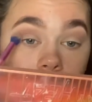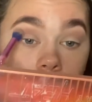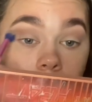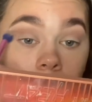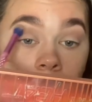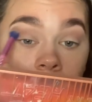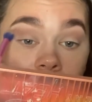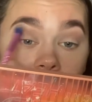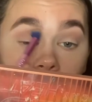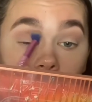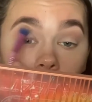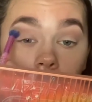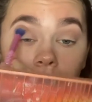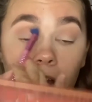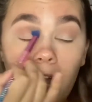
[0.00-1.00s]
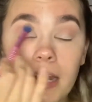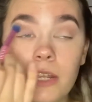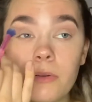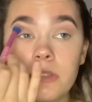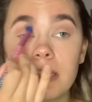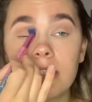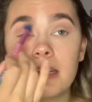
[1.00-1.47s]
he stayed overnight,
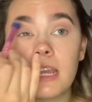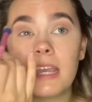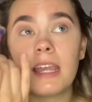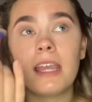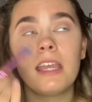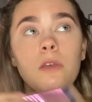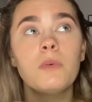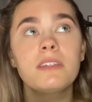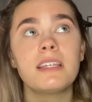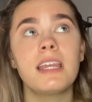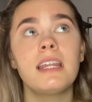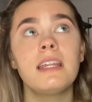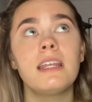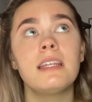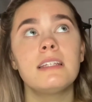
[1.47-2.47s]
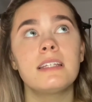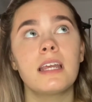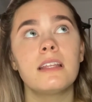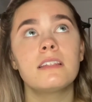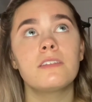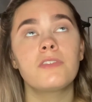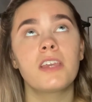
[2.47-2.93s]
and he was in
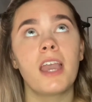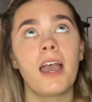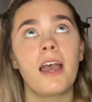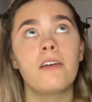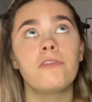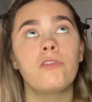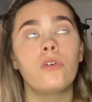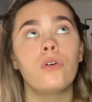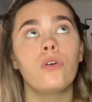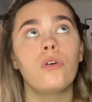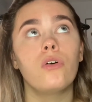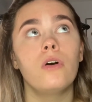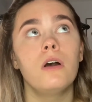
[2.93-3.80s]
intensive care for